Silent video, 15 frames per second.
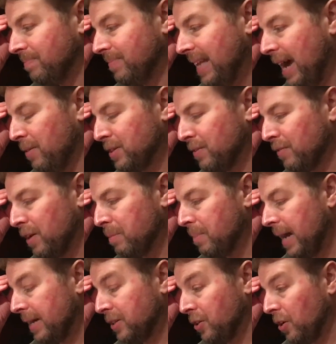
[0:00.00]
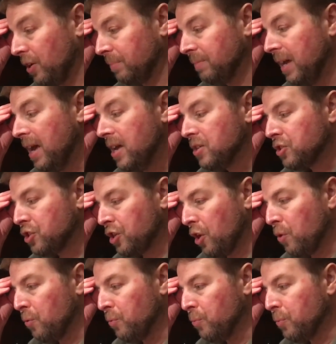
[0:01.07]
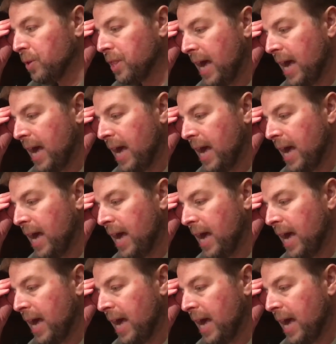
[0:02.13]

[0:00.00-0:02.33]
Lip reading: That was a very bad call. So with